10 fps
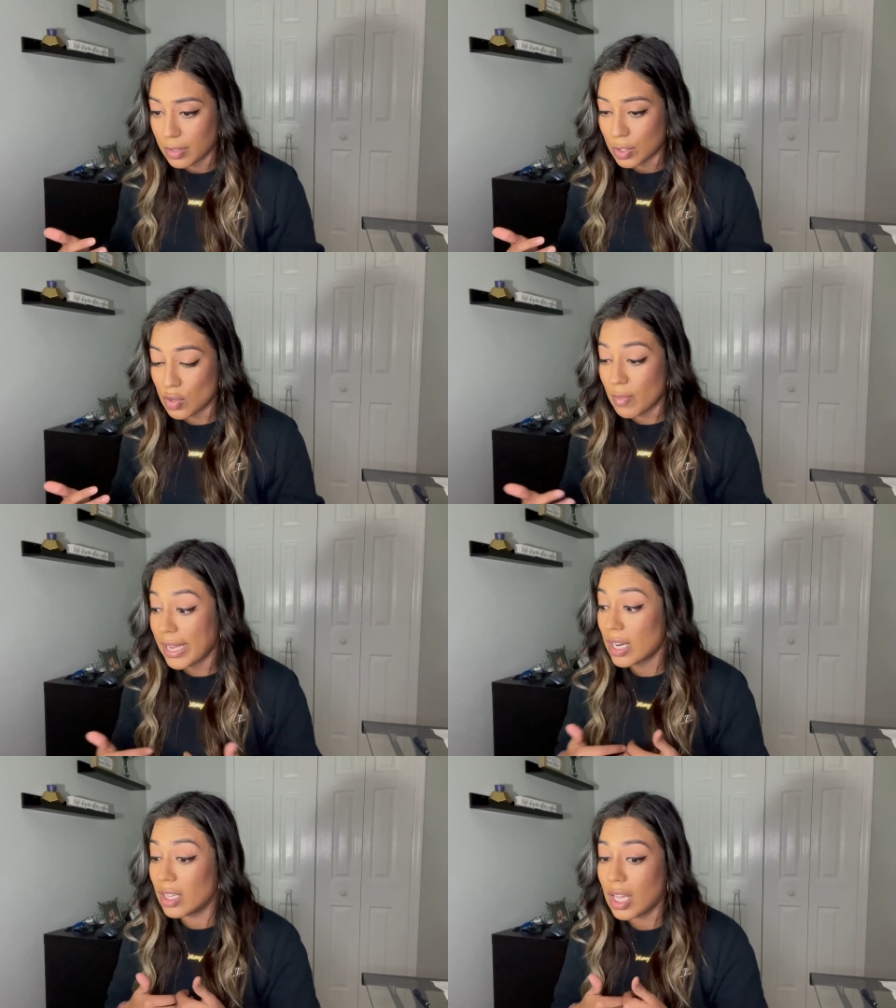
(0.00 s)
You
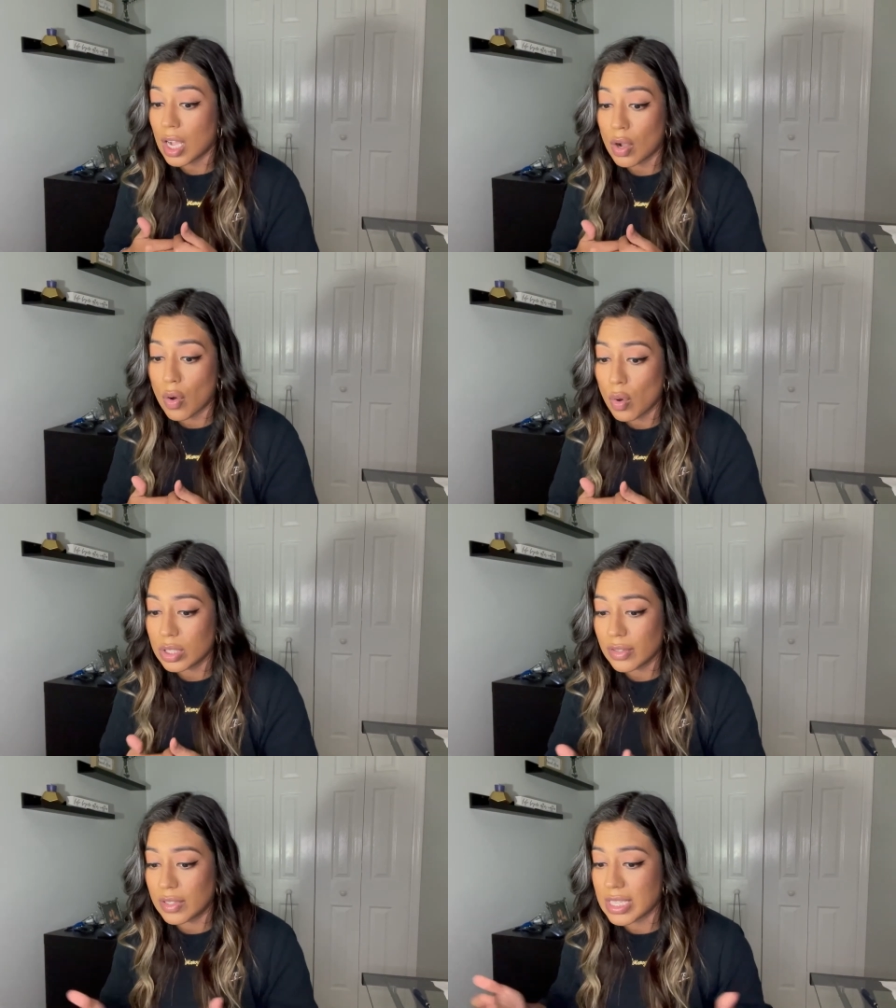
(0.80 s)
might unlock a whole
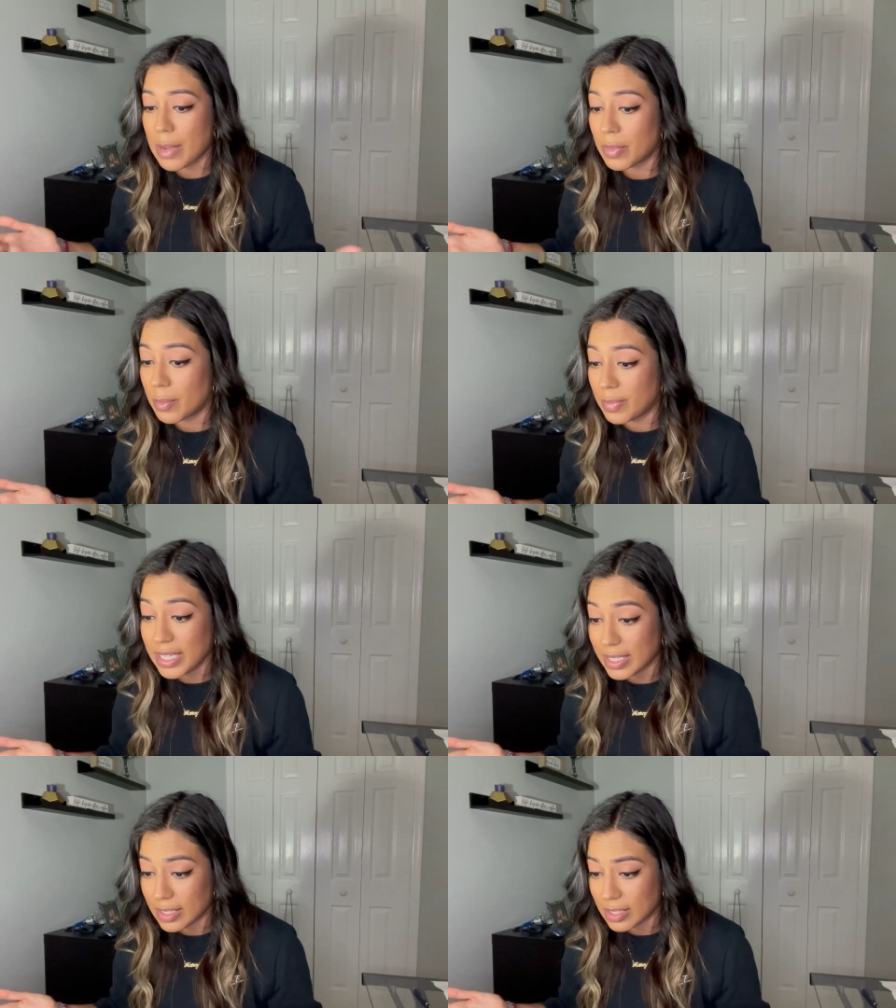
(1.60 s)
different type of
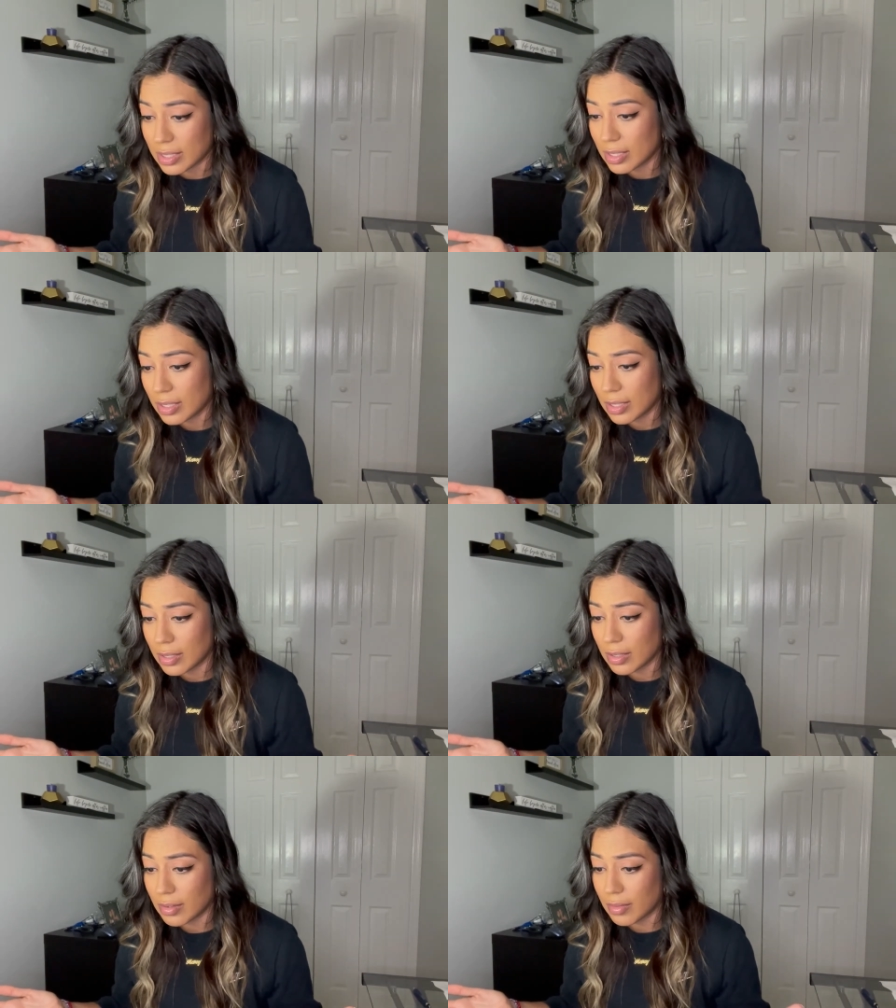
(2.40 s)
beast,
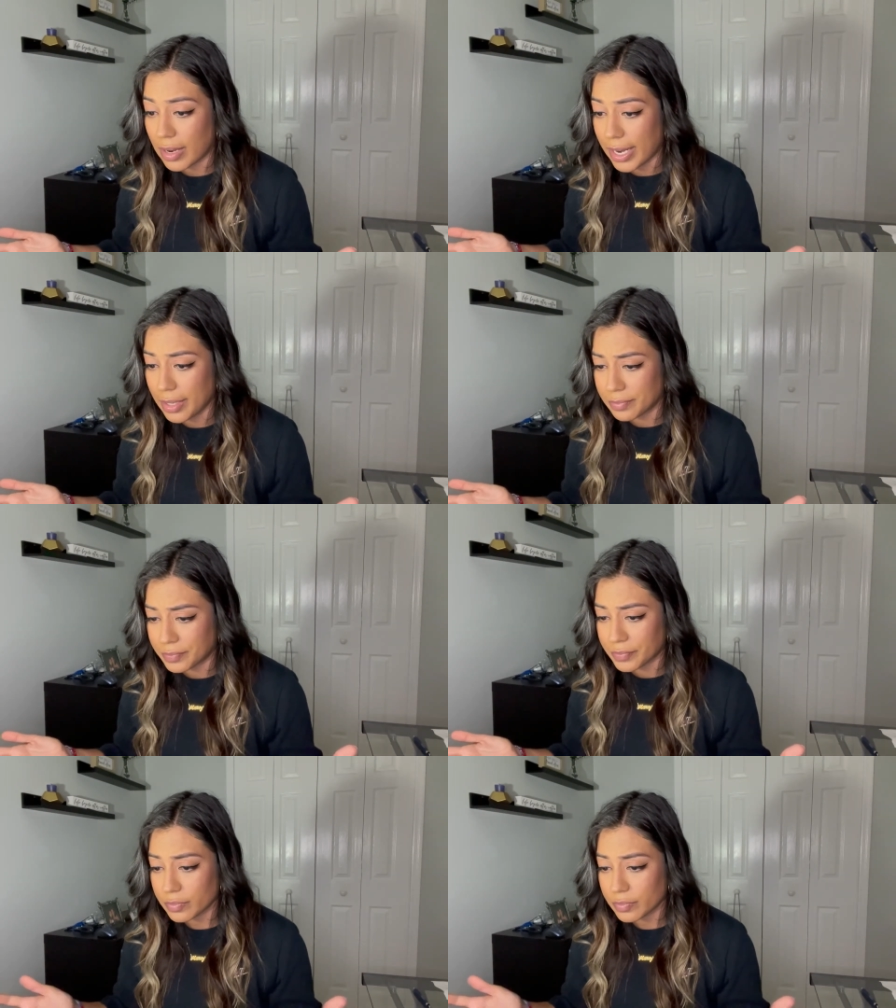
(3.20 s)
right?